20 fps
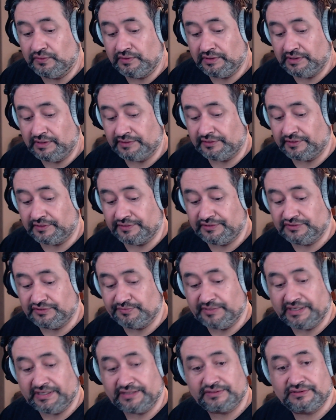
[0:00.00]
on all these
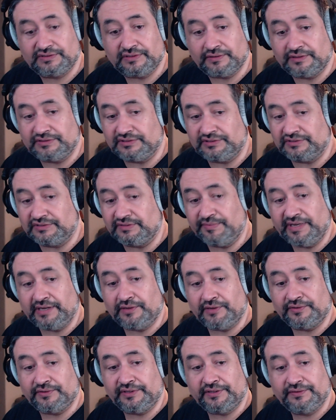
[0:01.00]
mics. So this is the
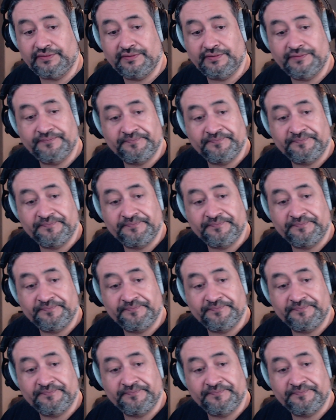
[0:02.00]
Maono,